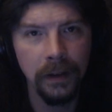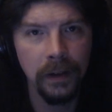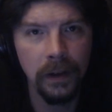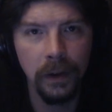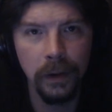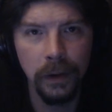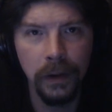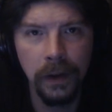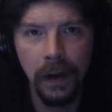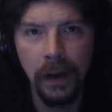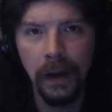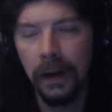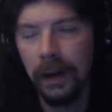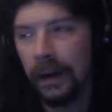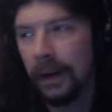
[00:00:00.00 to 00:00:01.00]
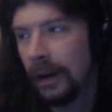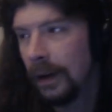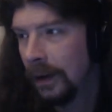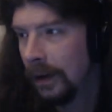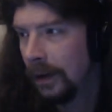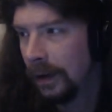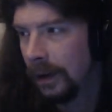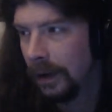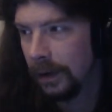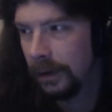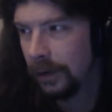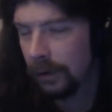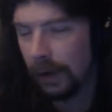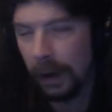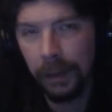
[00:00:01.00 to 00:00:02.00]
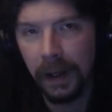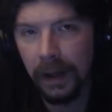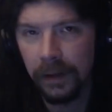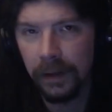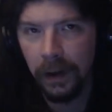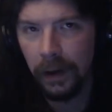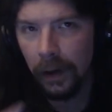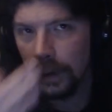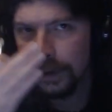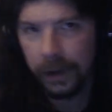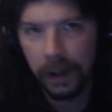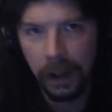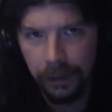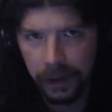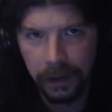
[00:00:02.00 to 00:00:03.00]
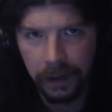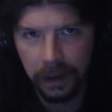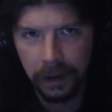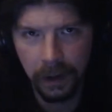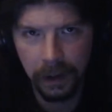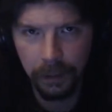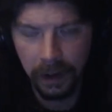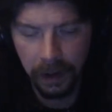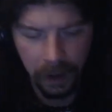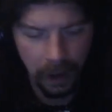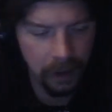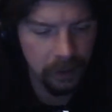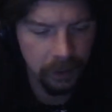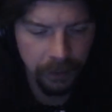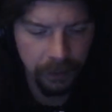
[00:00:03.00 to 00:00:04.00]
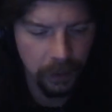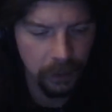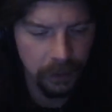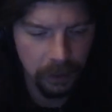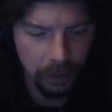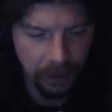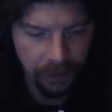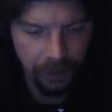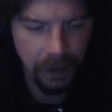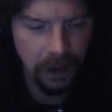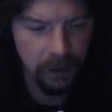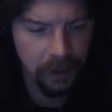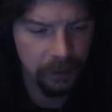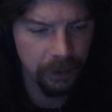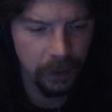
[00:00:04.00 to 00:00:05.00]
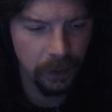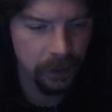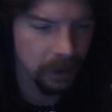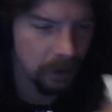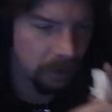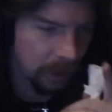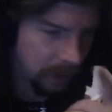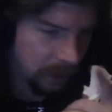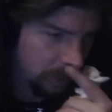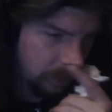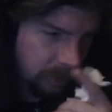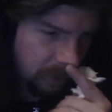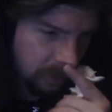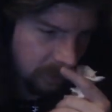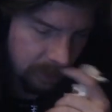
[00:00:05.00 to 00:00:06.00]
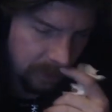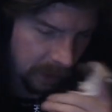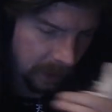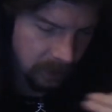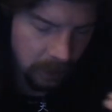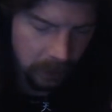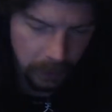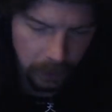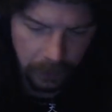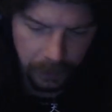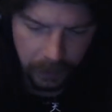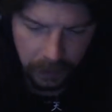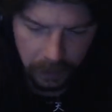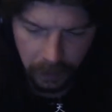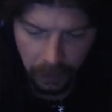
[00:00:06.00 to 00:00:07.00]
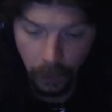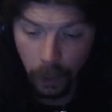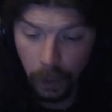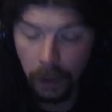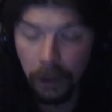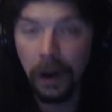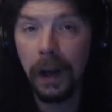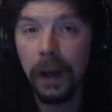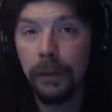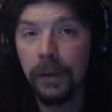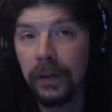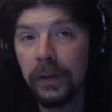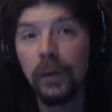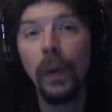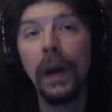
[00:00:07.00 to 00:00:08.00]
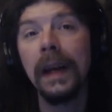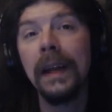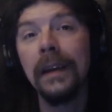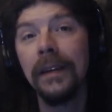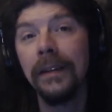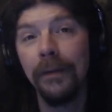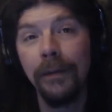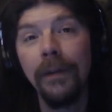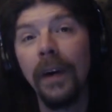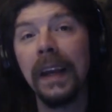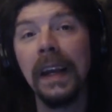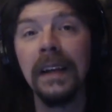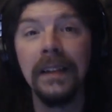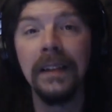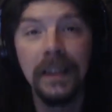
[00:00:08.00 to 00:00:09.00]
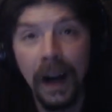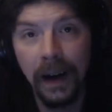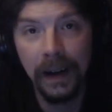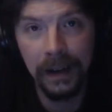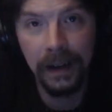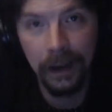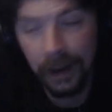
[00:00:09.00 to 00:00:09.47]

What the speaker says: cold, extremities and nose and everything. Like my hands are frozen, my feet are frozen, my nose is ice cold, or I'm sweating and fucking dying.